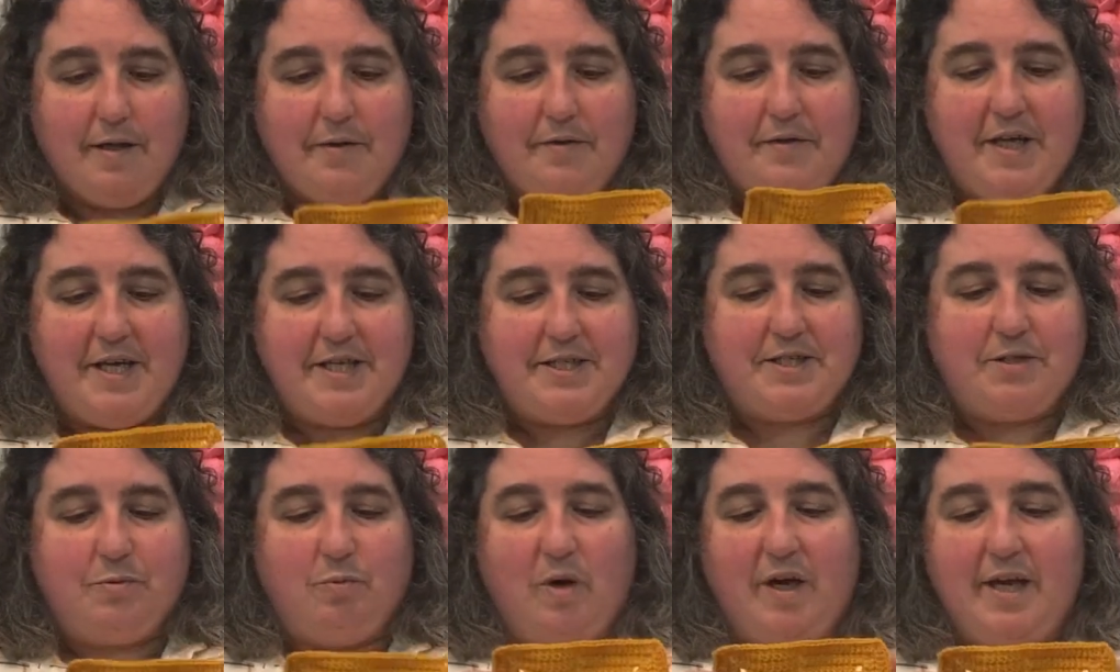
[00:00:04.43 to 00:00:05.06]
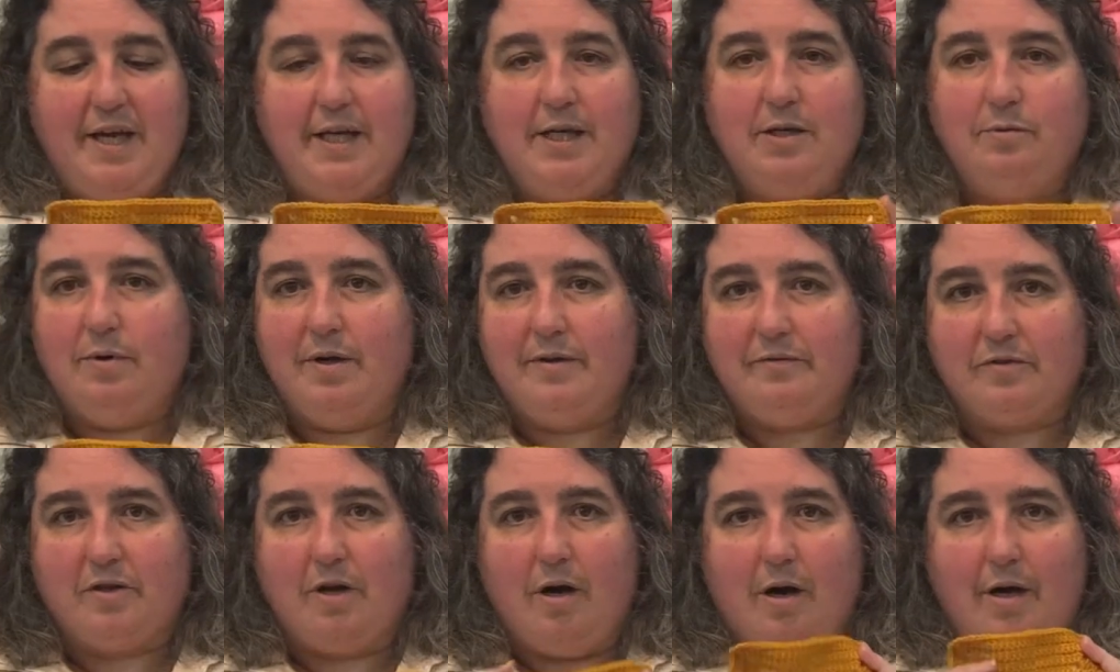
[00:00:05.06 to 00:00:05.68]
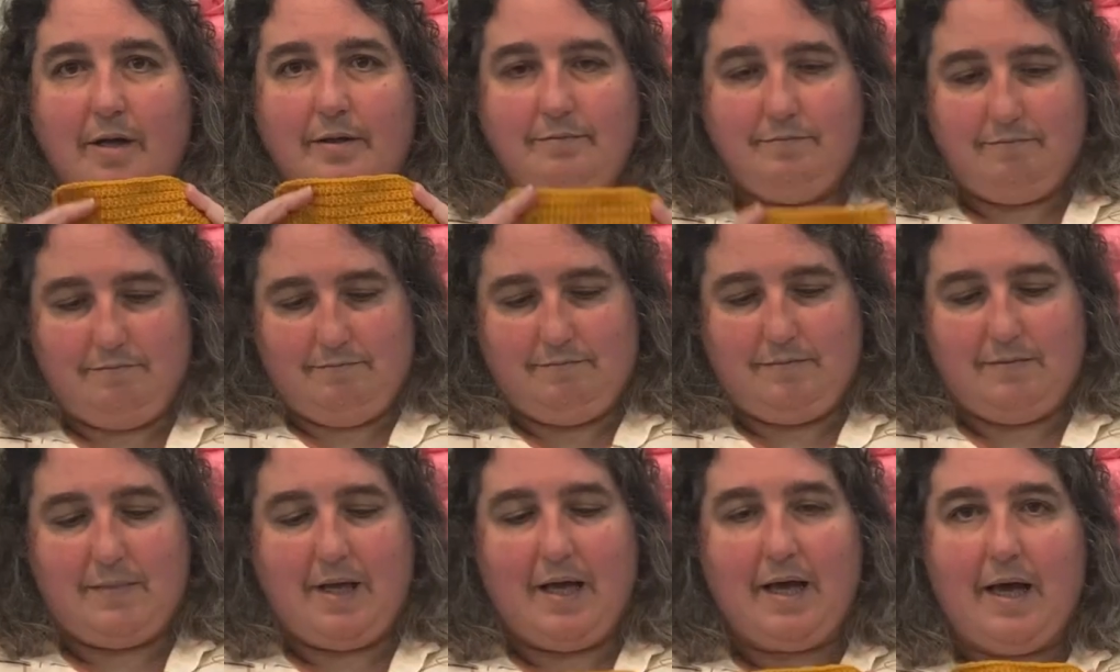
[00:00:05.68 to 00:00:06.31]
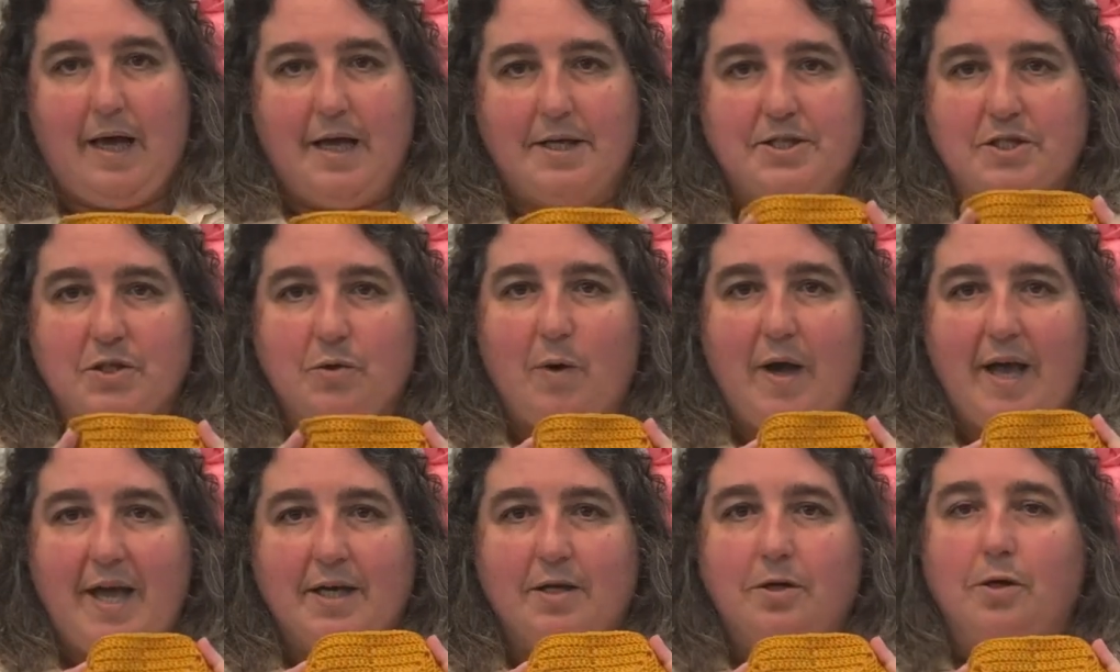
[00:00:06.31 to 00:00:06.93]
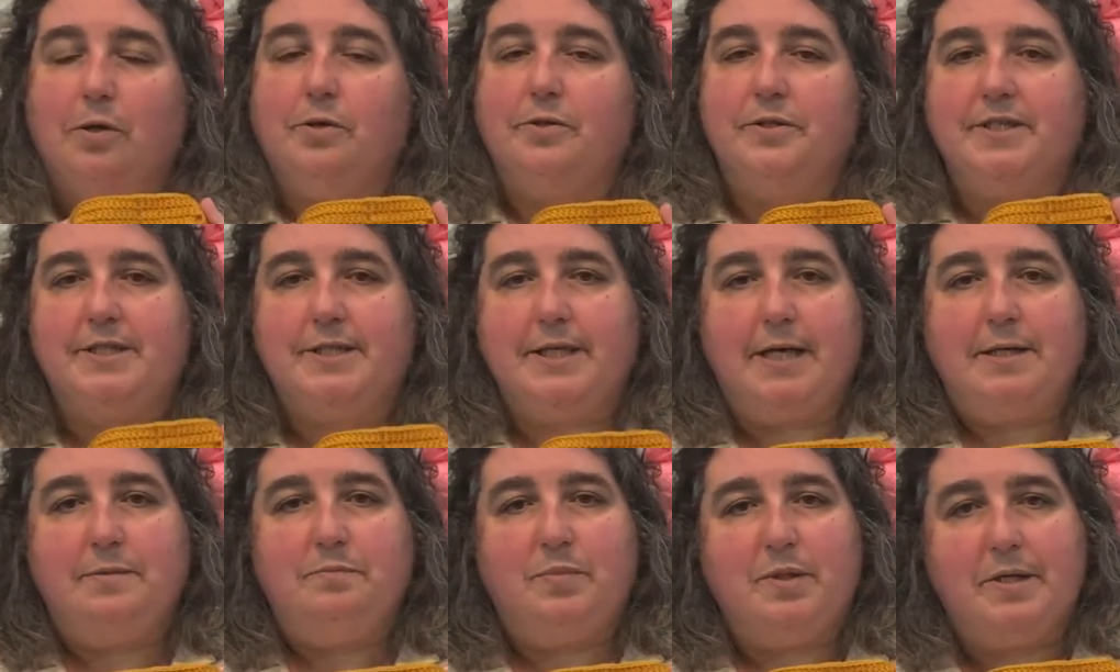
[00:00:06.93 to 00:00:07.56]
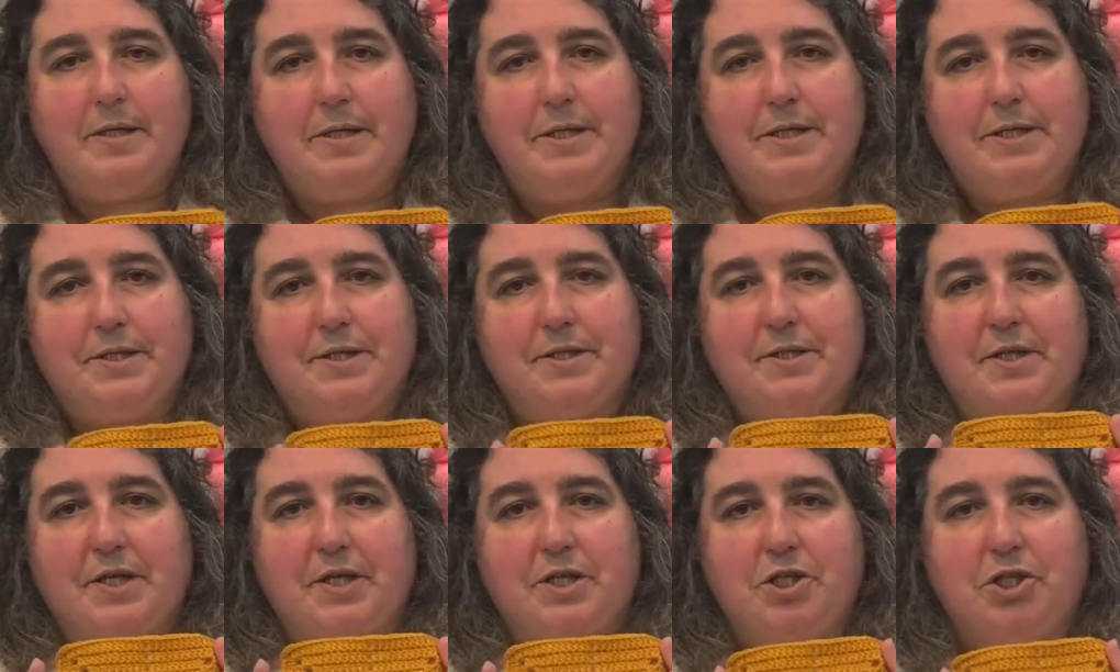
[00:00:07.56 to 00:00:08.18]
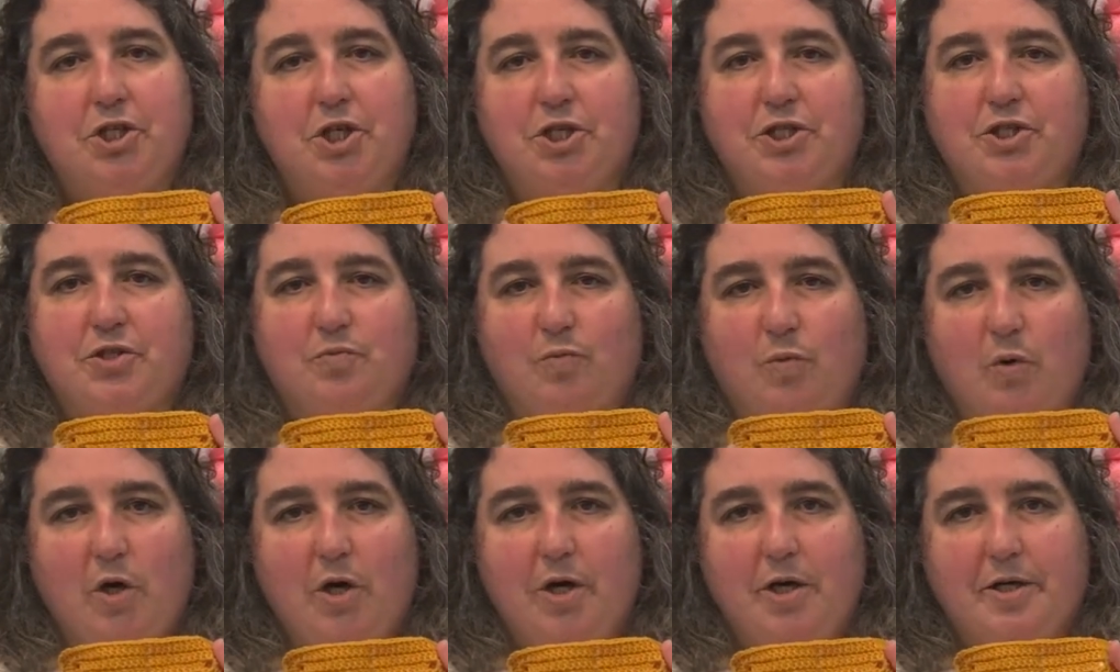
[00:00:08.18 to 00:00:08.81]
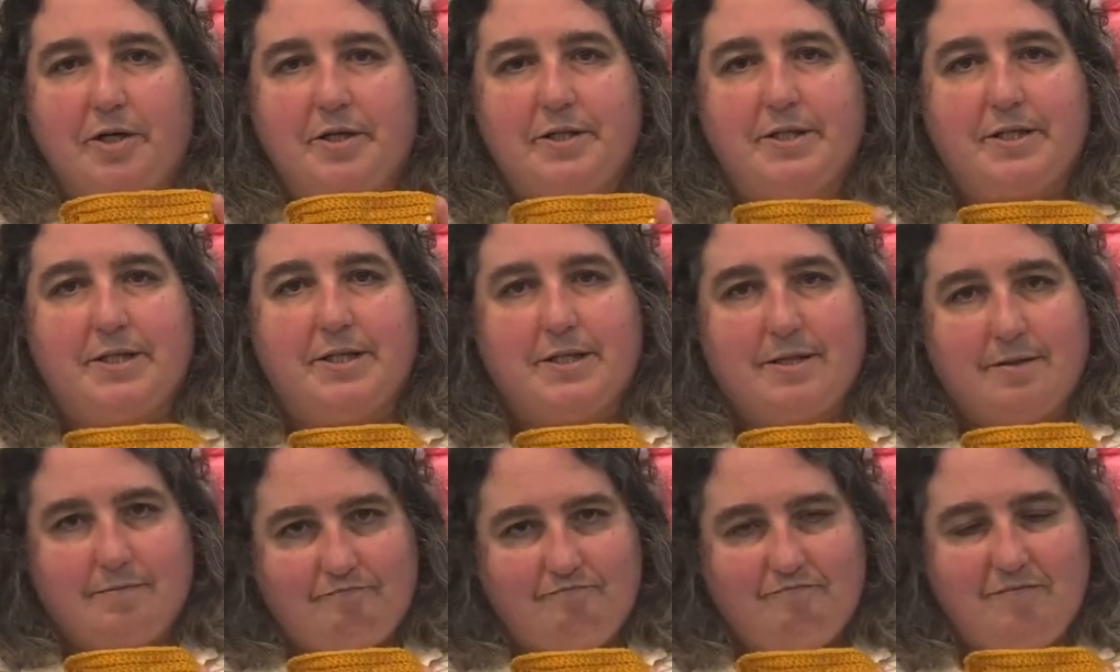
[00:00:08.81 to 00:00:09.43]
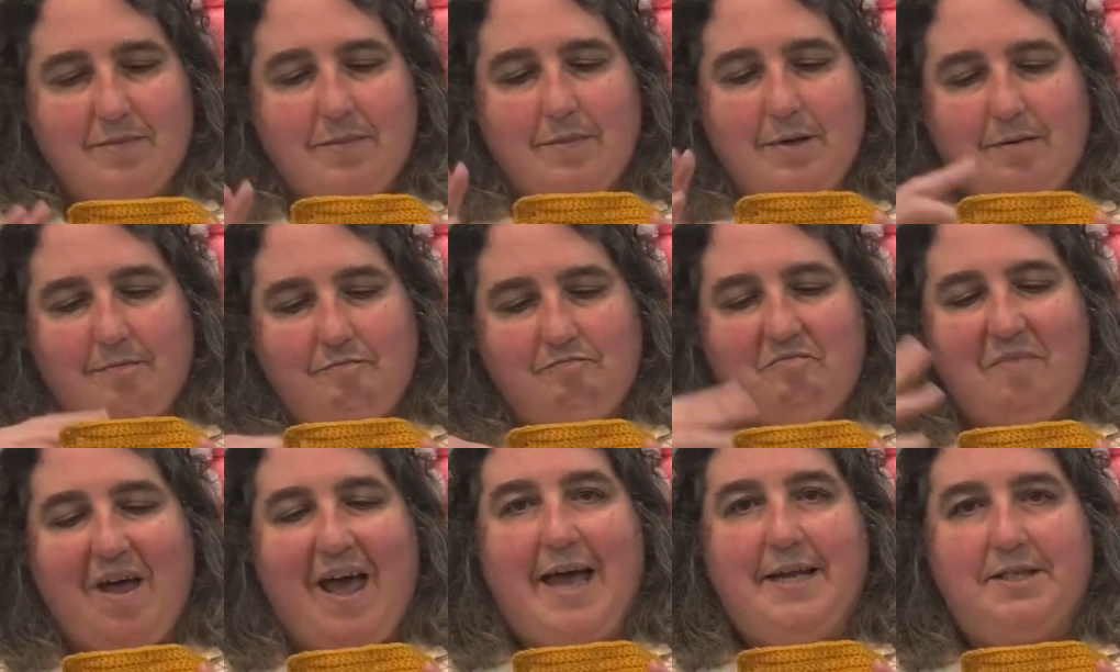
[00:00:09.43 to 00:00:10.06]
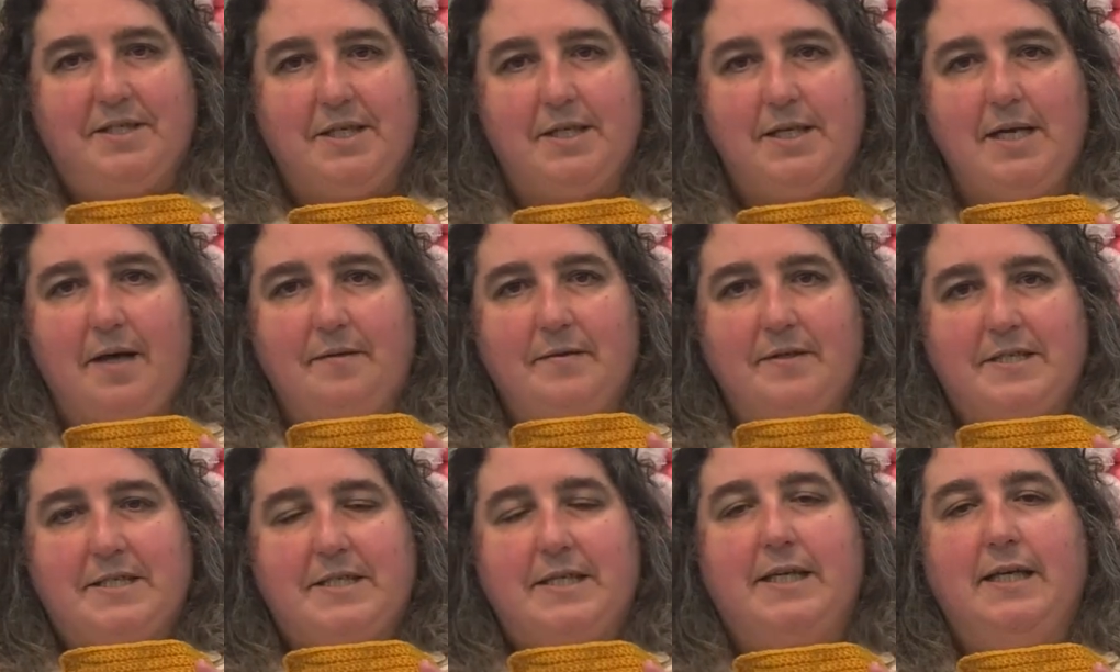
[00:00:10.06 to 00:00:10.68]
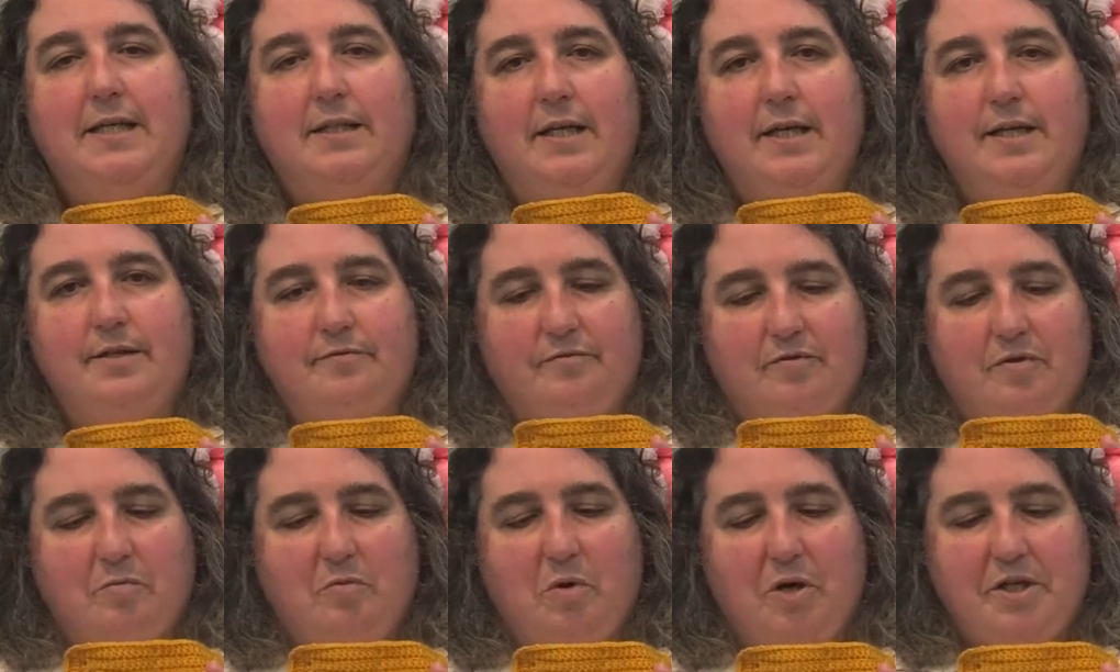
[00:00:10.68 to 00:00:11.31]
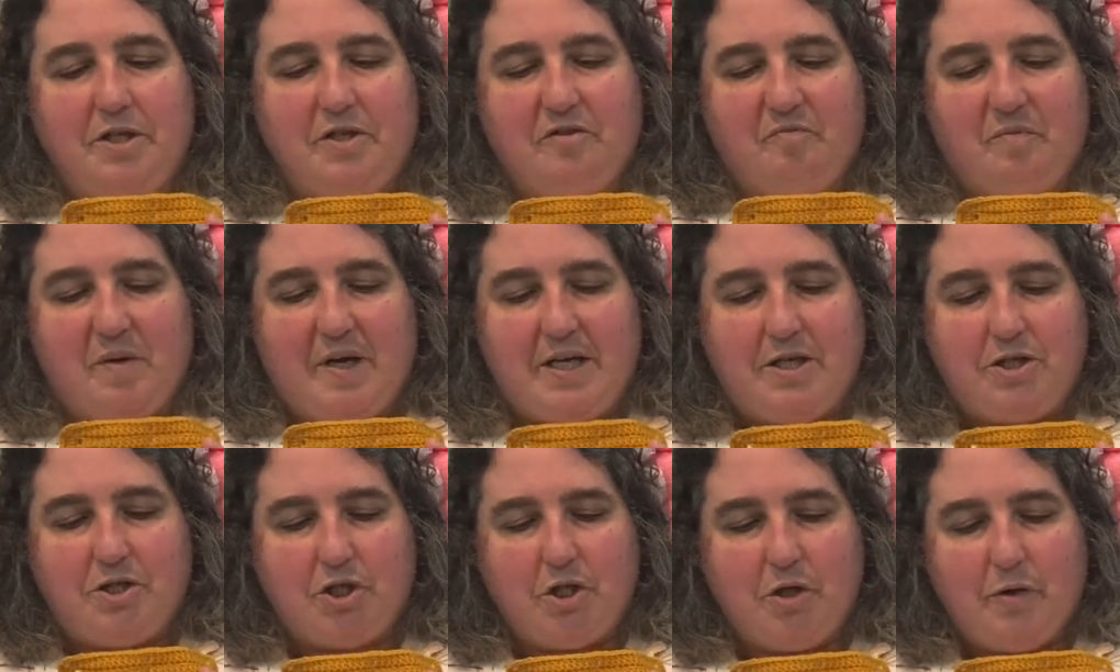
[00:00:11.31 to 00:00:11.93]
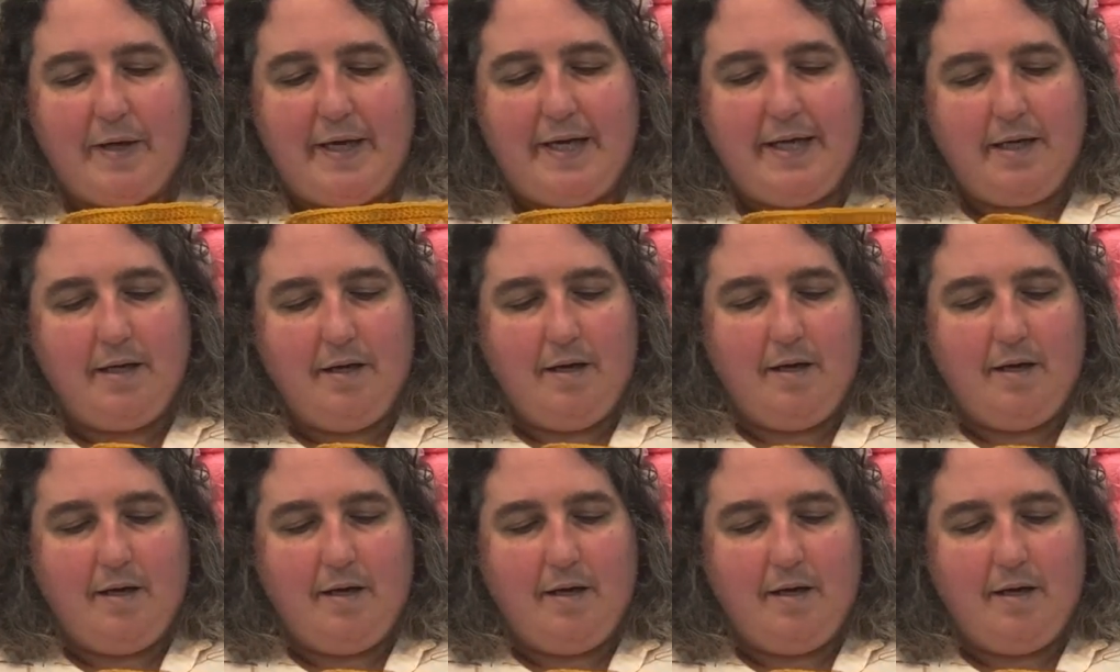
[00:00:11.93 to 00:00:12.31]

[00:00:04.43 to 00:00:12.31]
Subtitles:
This week we've got a square called Sunburst that just works, adds another skill in from what you've been doing.